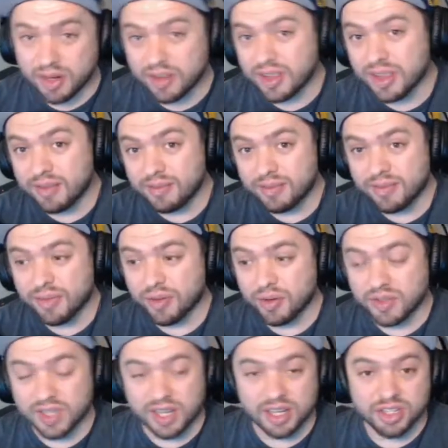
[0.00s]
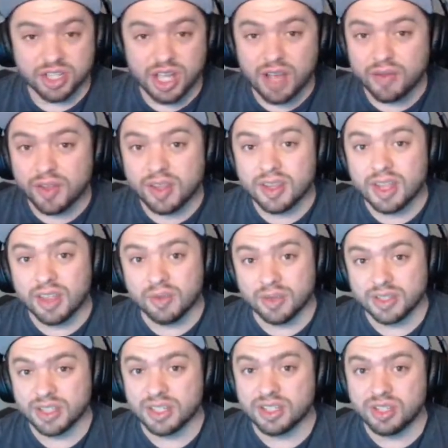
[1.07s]
that throws like a javelin. The other one's
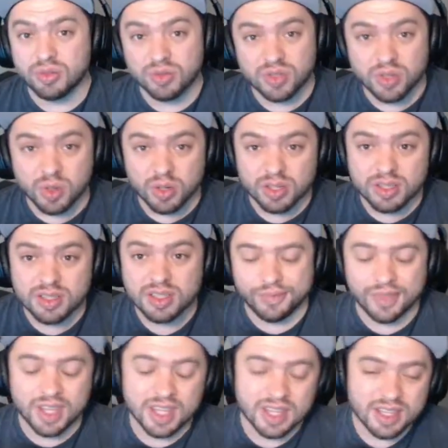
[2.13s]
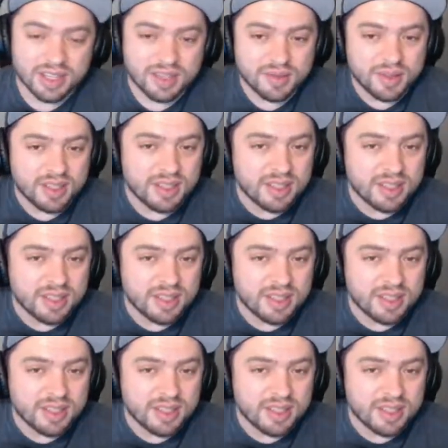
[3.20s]
got 2 swords. It's